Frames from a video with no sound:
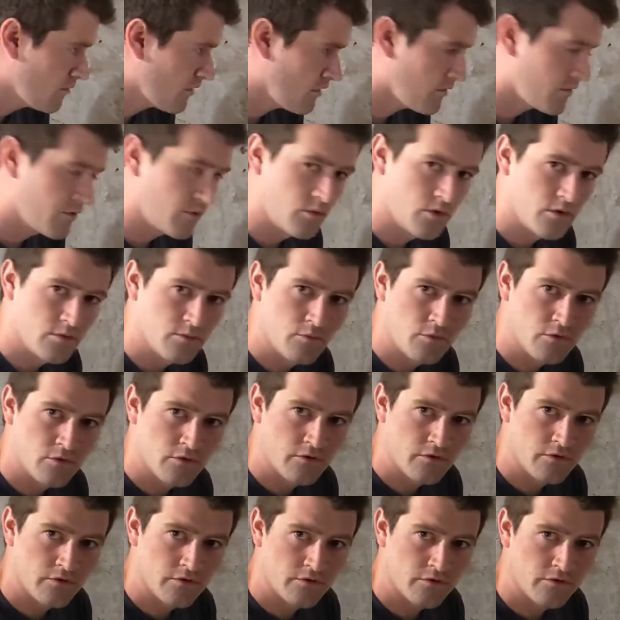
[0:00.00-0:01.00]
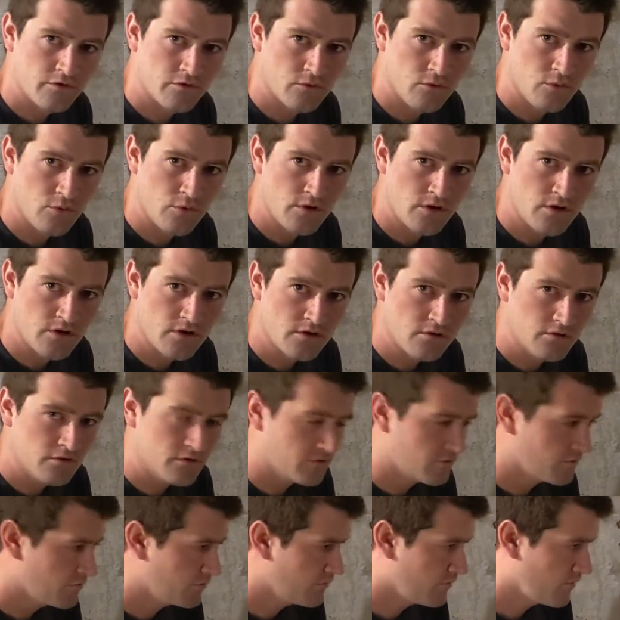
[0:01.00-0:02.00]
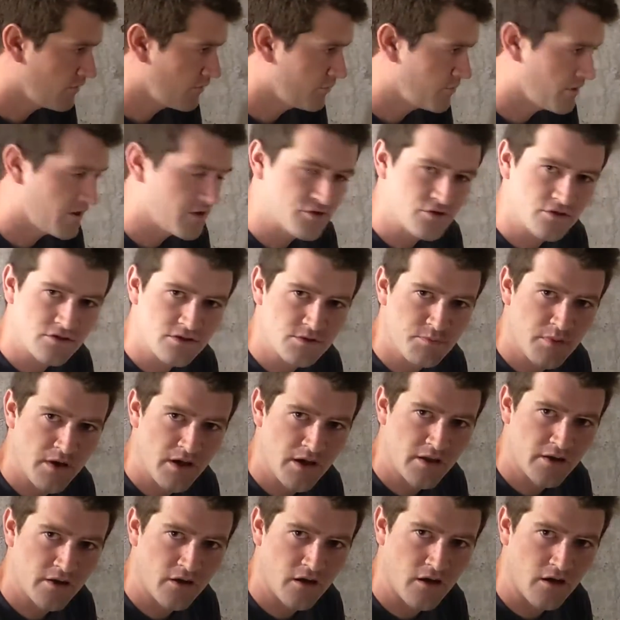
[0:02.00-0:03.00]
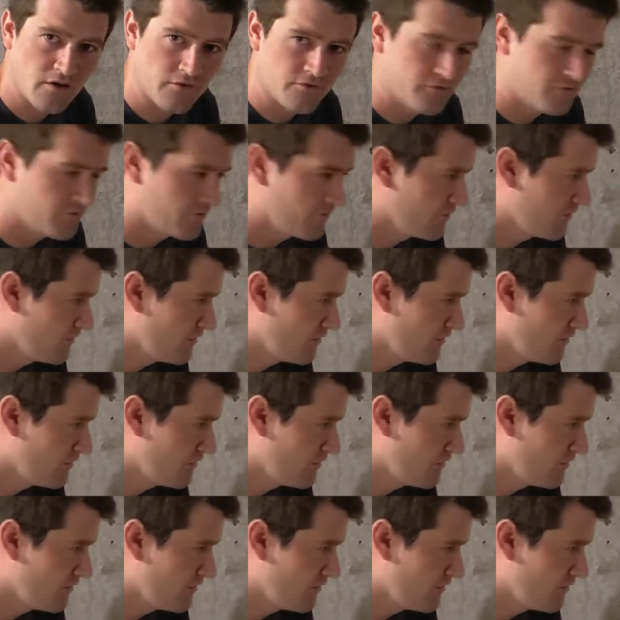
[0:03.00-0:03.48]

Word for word: probably one more squeeze. Our patience paid off.